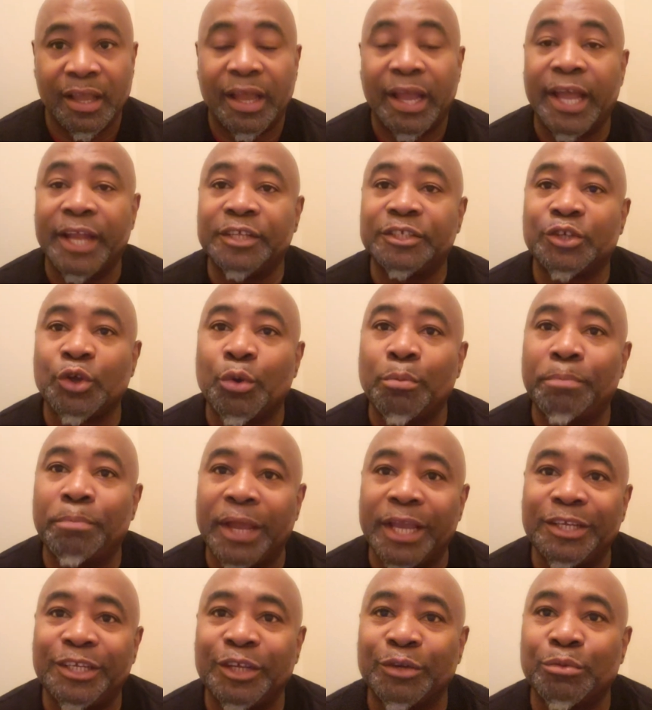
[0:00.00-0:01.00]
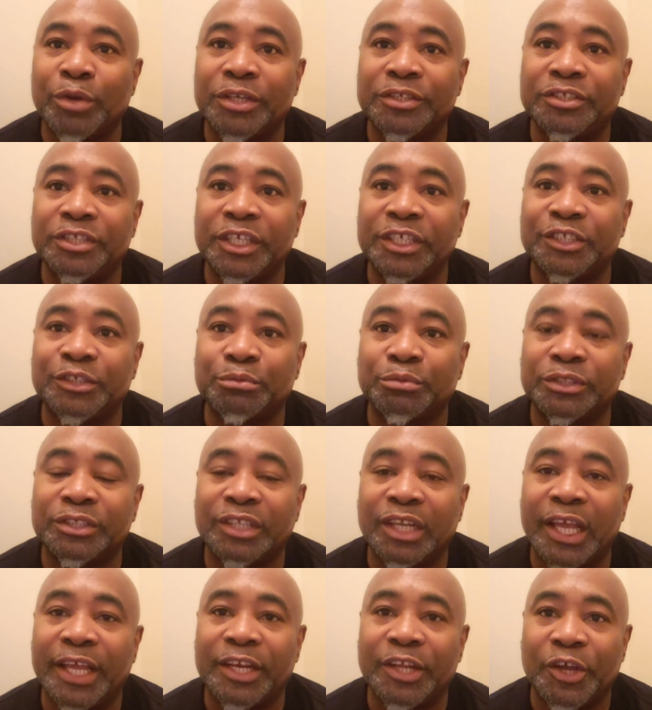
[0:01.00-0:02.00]
And so basically what Jesus
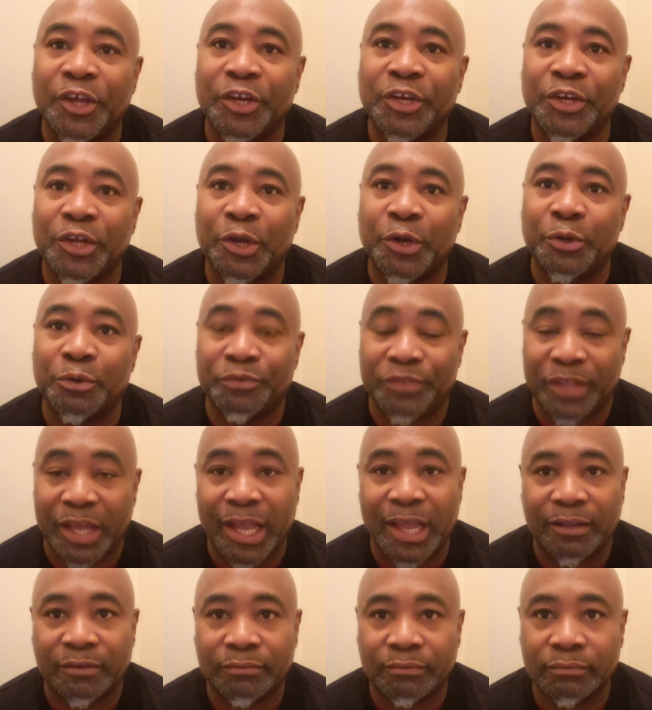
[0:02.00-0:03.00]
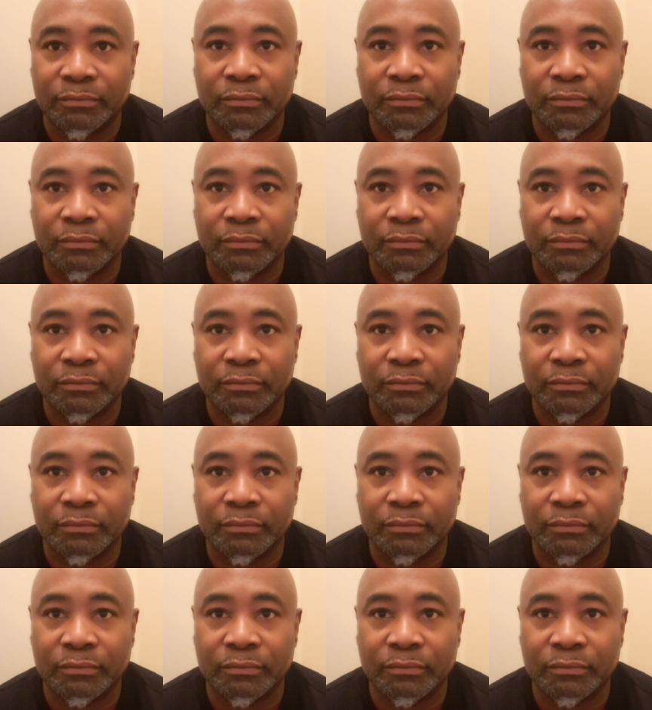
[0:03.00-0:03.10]
was letting her know that